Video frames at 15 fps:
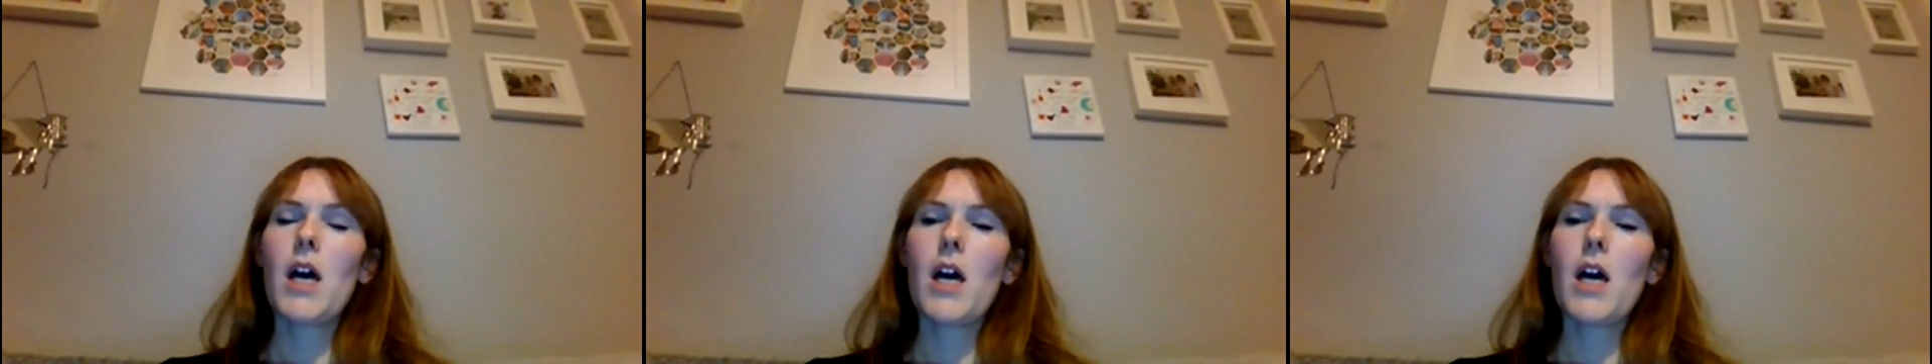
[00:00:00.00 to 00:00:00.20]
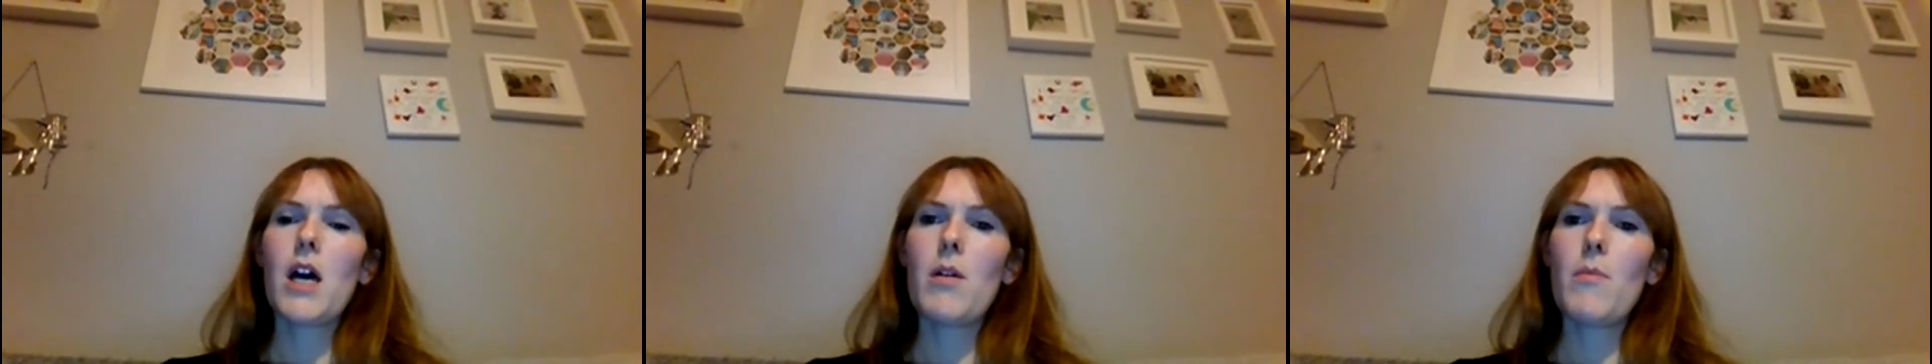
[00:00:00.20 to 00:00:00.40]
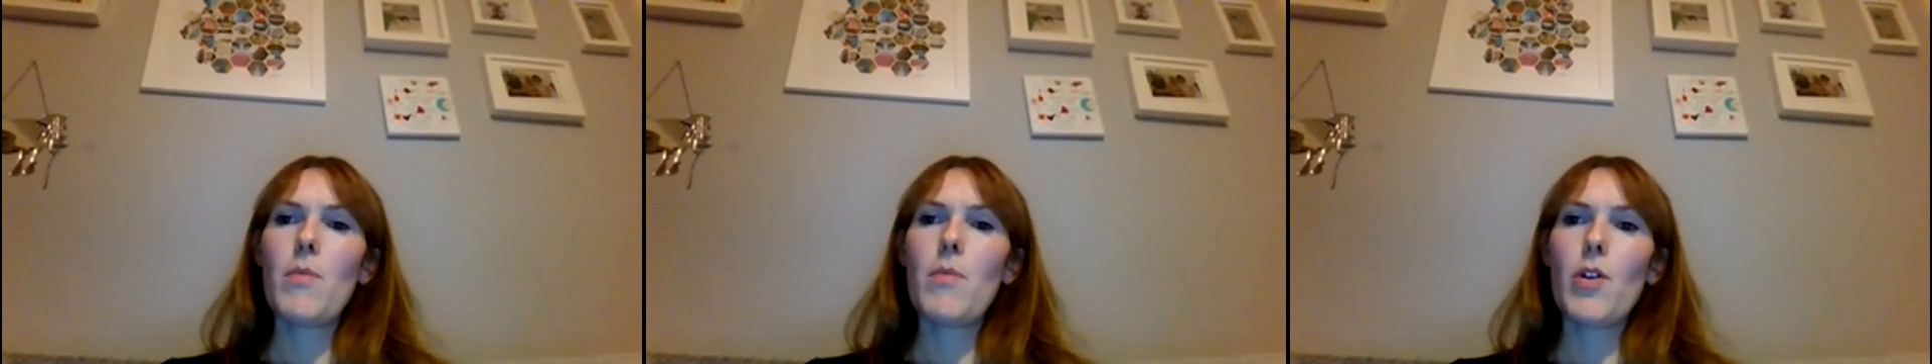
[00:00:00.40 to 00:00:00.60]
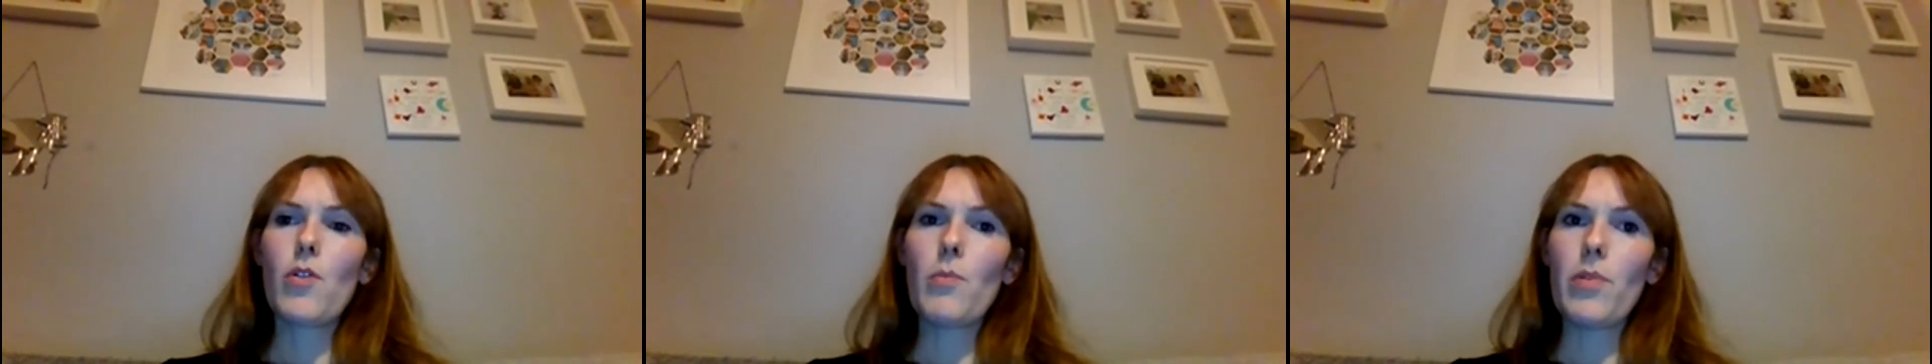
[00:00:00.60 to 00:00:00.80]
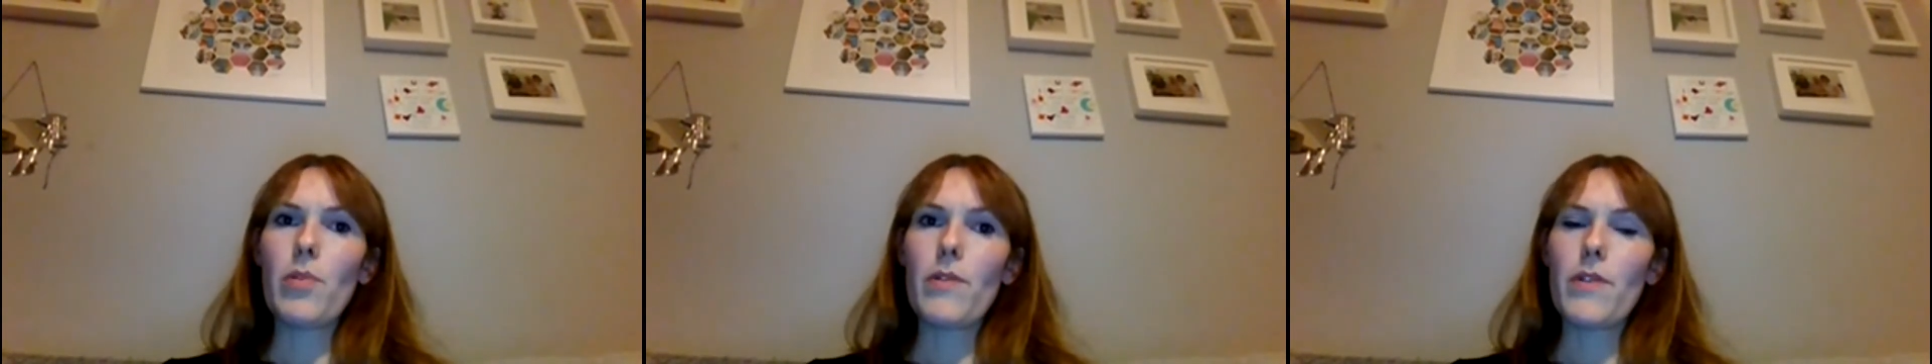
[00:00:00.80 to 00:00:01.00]
a
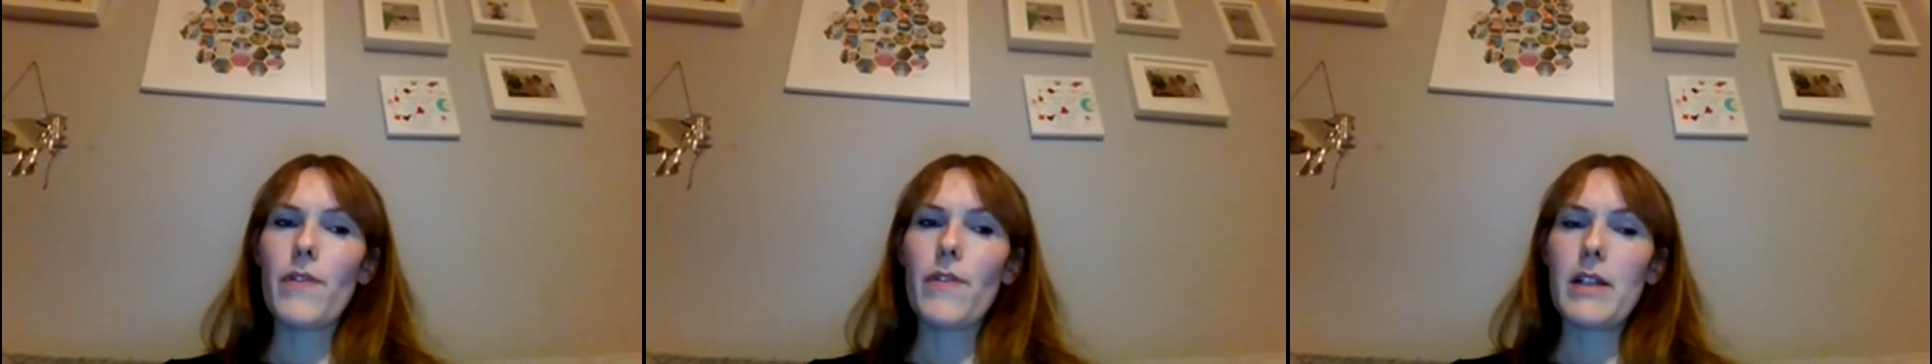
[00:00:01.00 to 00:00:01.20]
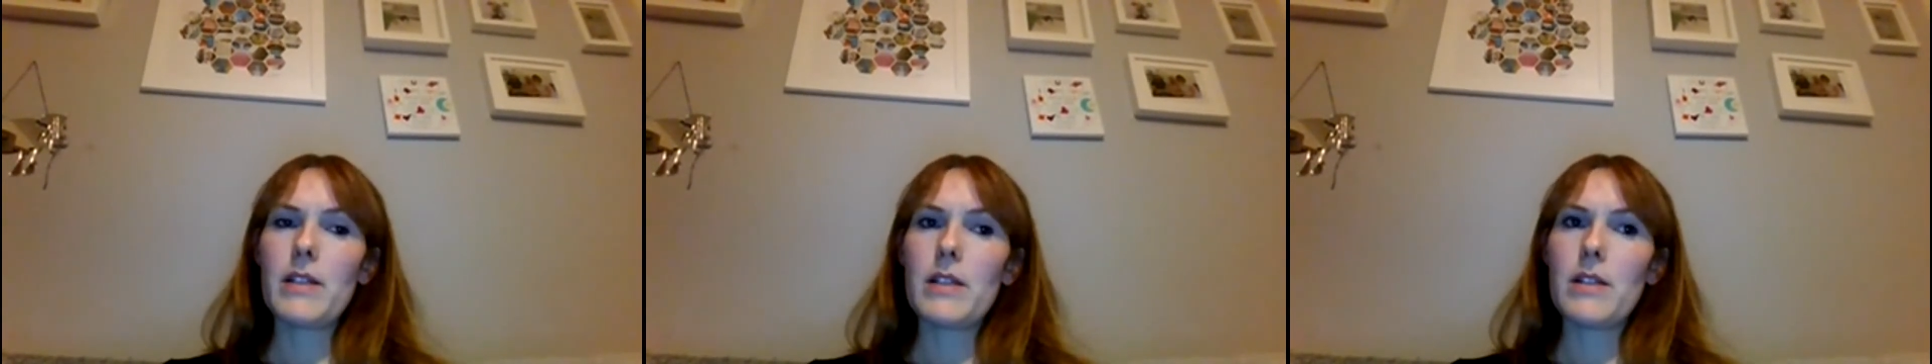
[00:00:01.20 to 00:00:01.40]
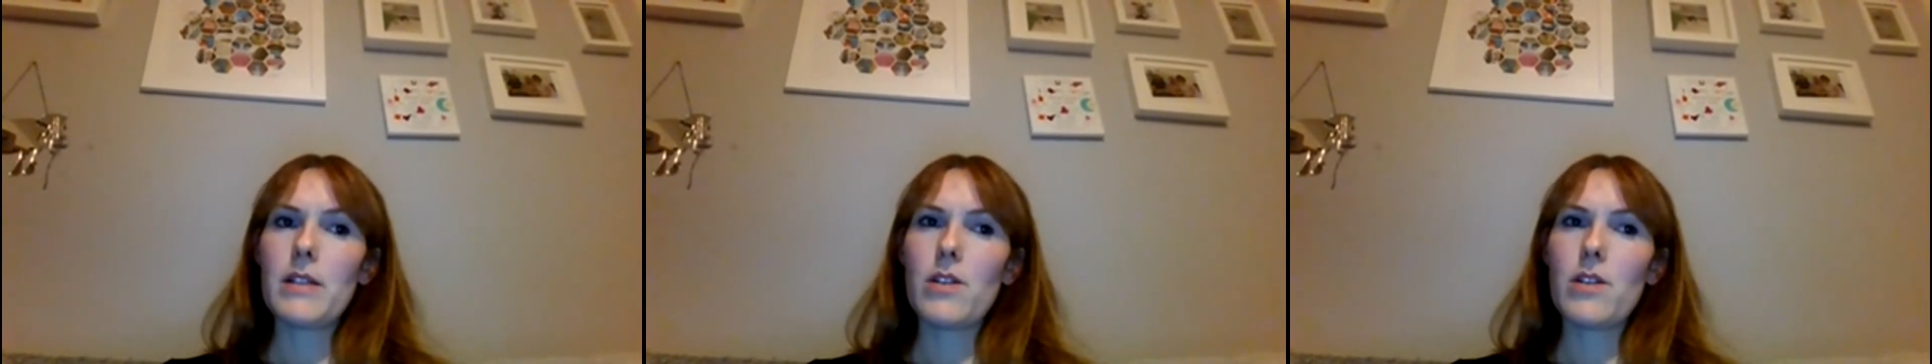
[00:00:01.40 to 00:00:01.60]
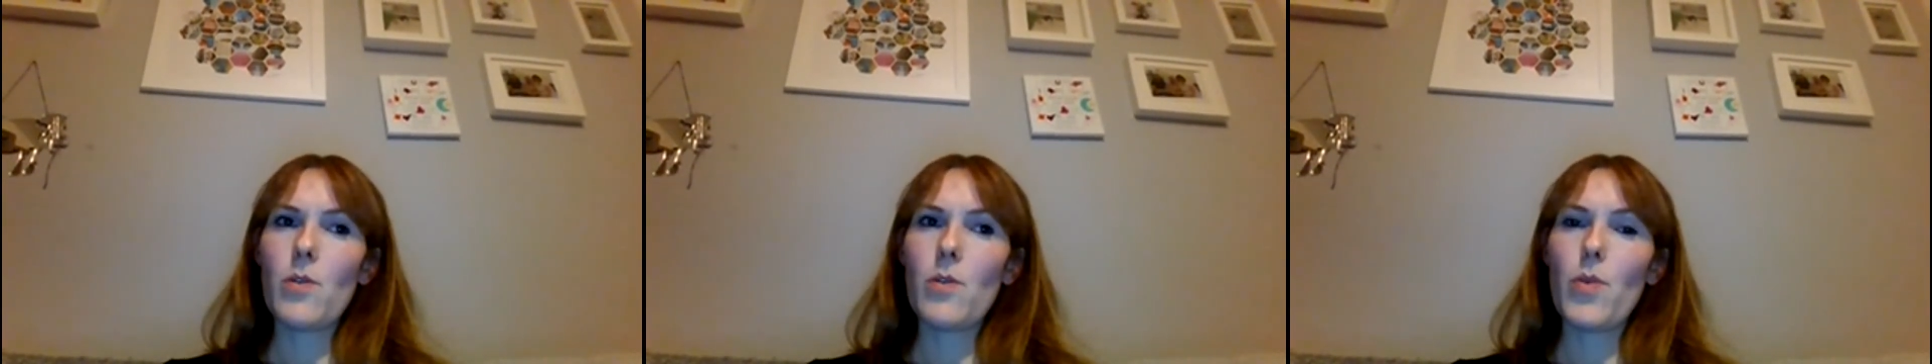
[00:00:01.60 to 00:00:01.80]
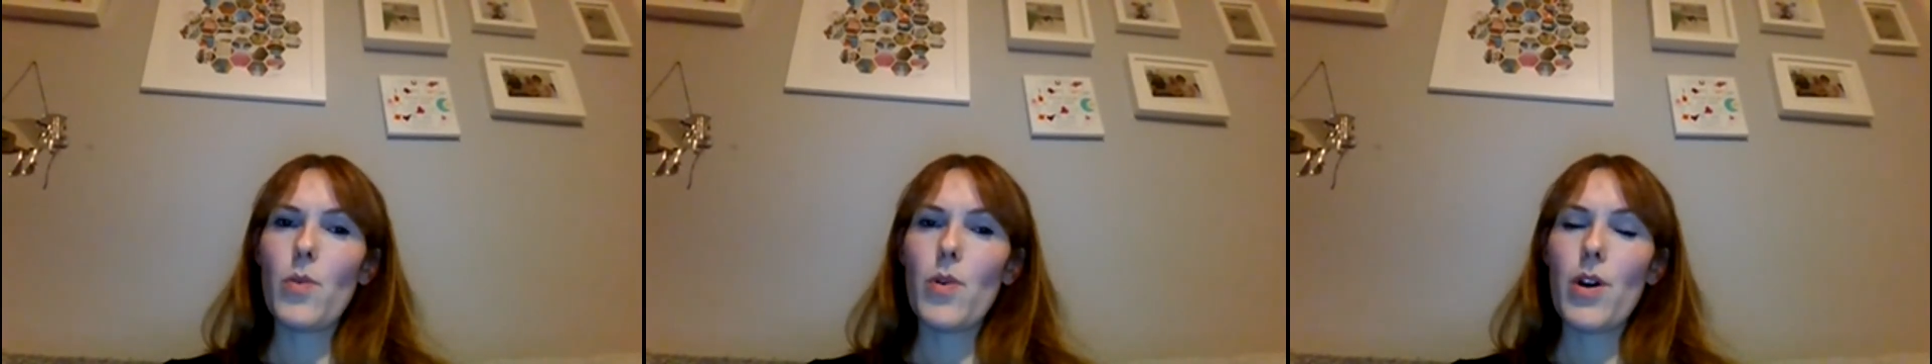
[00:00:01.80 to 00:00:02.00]
number of offenders
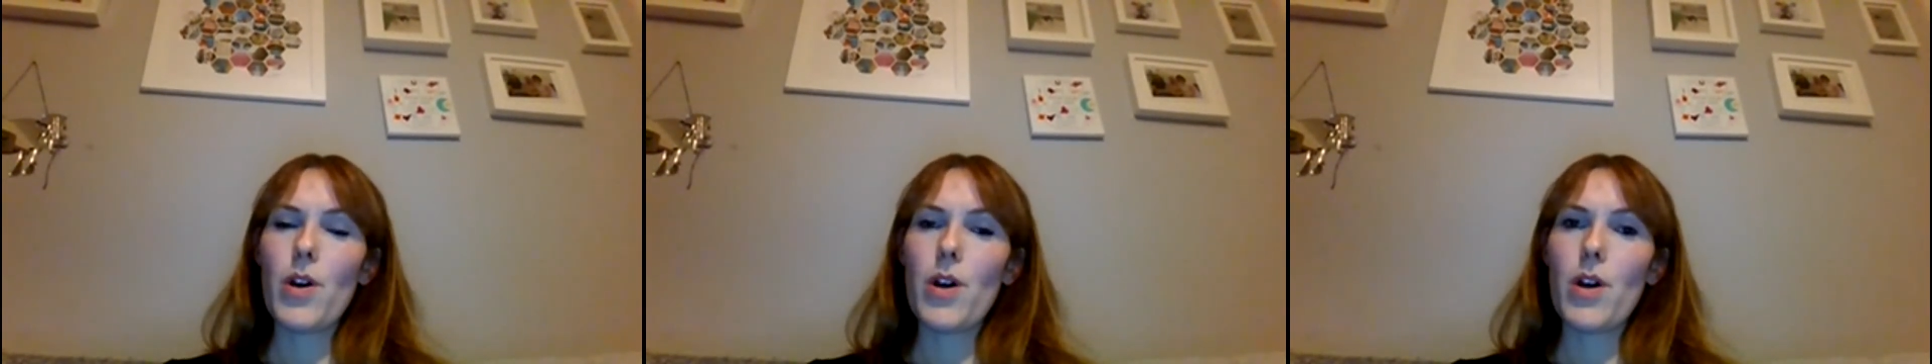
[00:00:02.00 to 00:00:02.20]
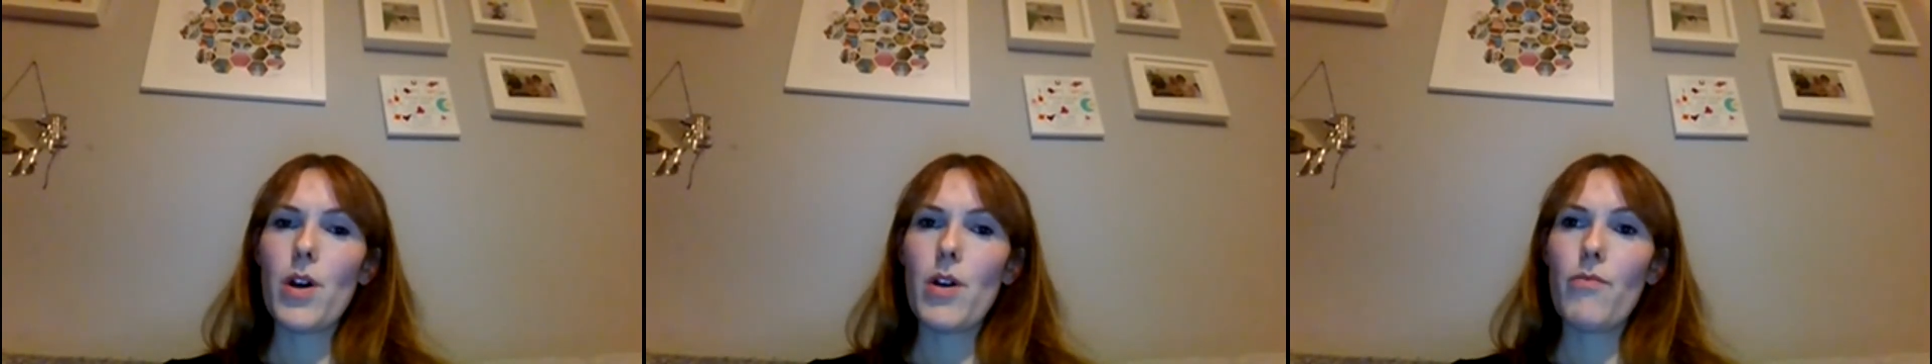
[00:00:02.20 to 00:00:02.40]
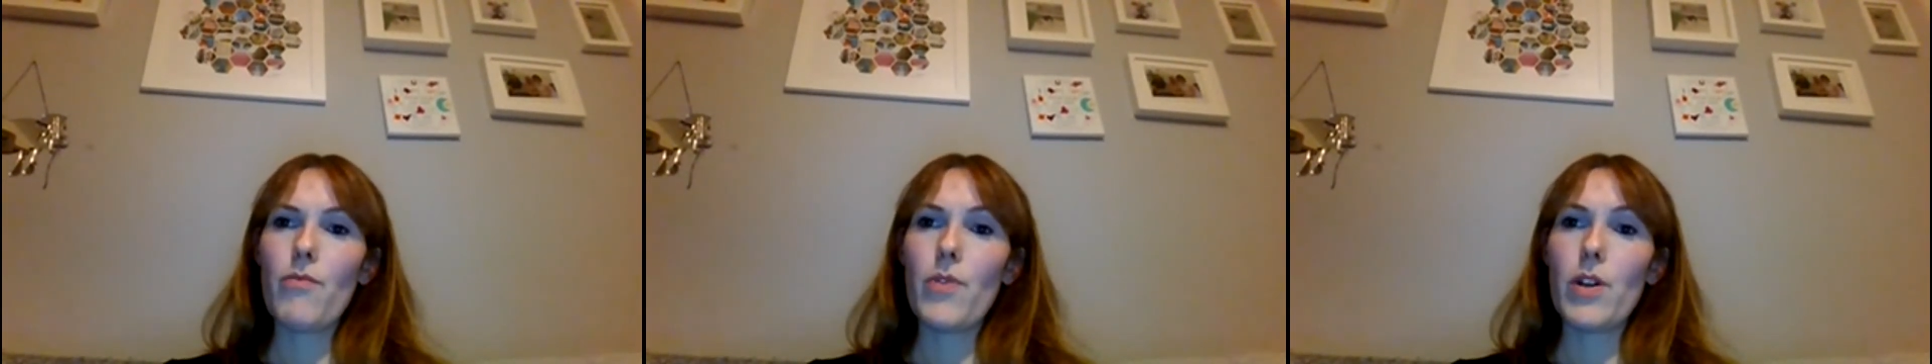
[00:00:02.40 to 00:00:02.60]
that were